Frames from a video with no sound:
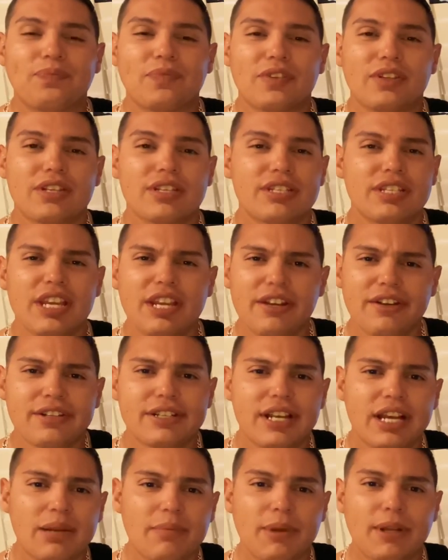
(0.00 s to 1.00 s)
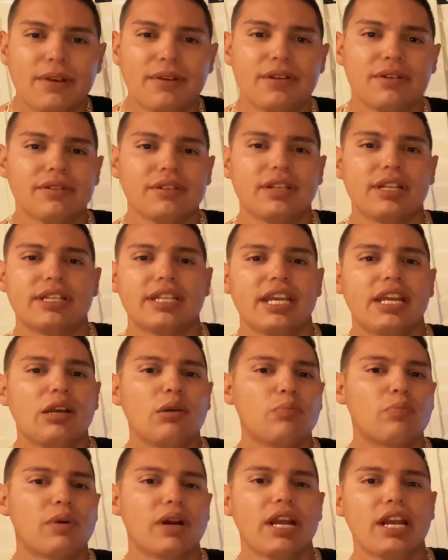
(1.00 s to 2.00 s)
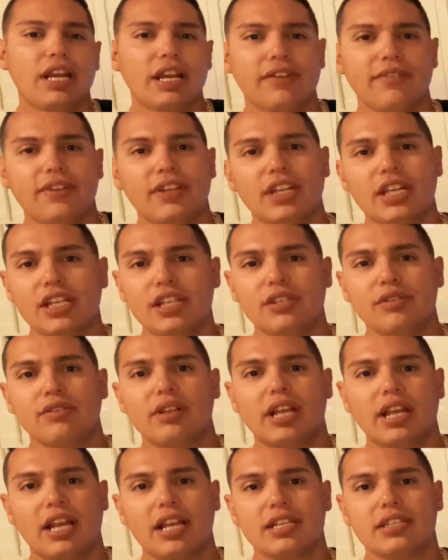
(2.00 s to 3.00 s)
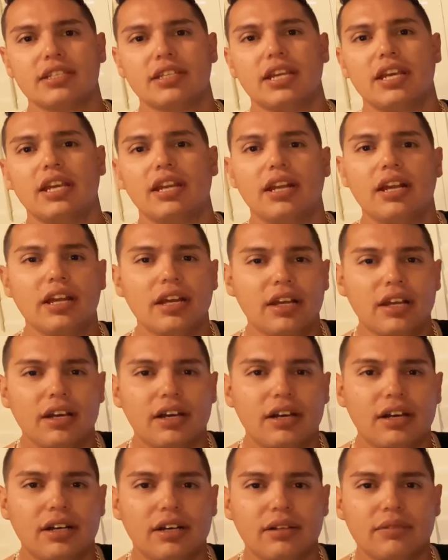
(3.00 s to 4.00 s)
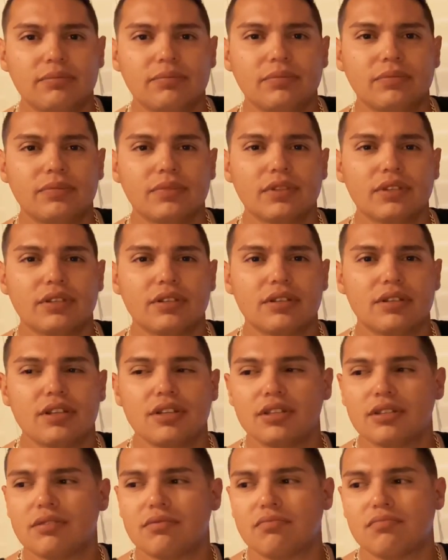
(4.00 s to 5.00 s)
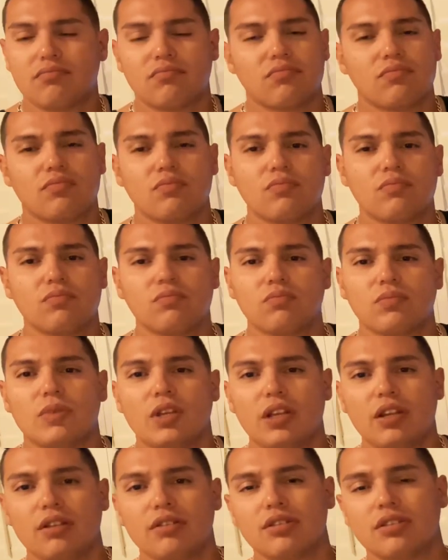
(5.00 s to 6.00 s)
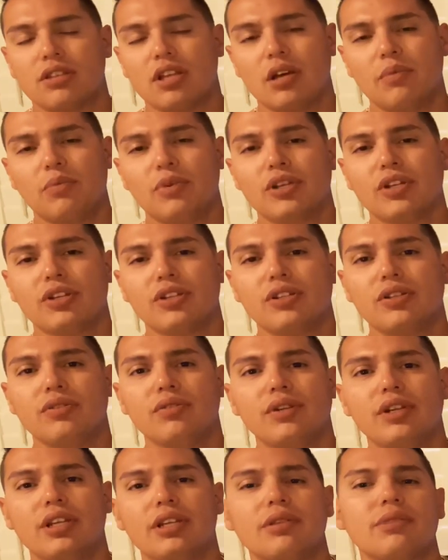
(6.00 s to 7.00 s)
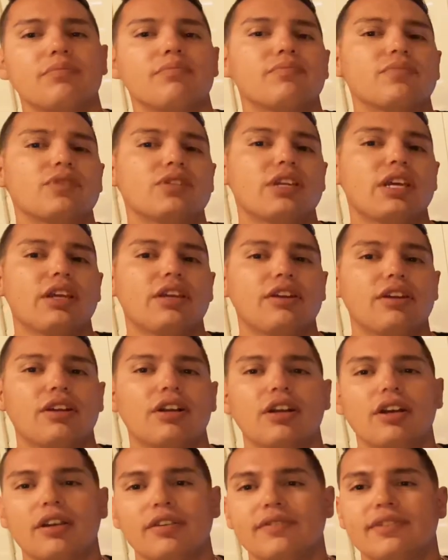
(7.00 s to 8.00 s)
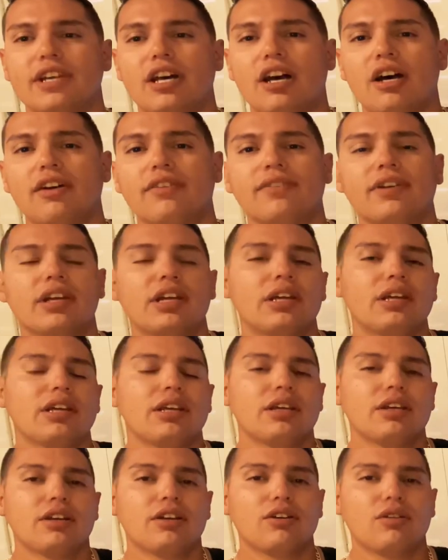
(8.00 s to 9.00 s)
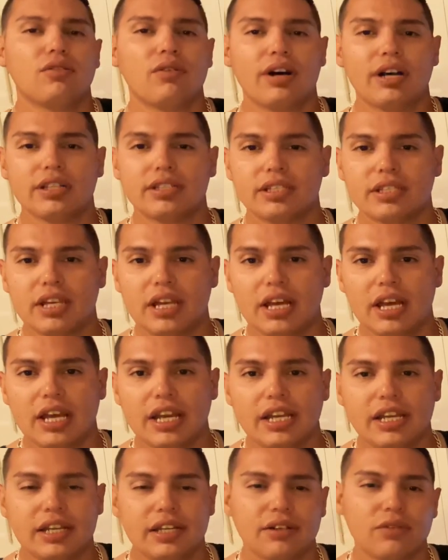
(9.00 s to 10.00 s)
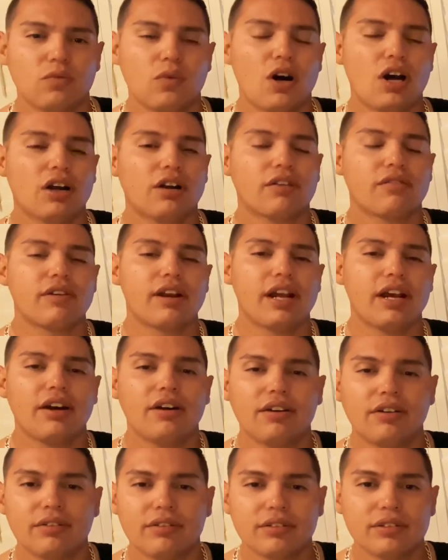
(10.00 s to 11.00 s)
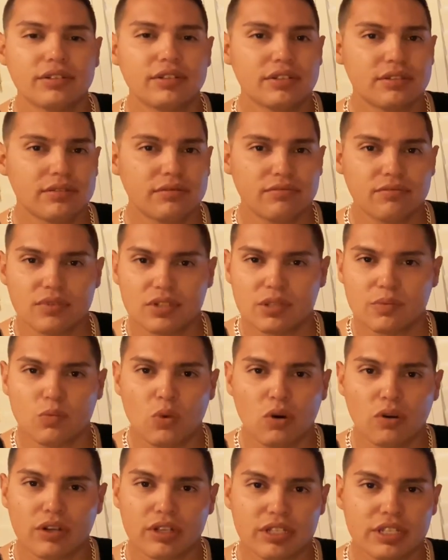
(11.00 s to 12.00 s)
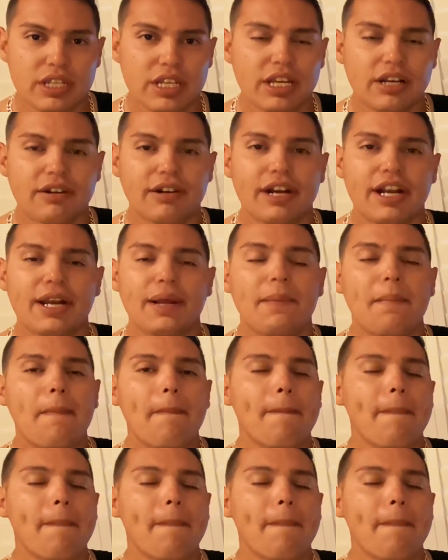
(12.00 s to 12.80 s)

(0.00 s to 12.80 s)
Just take your time, take a break if you need to. Like I said, just stop what you're doing, take your gloves off, go outside, walk around, smoke a cigarette.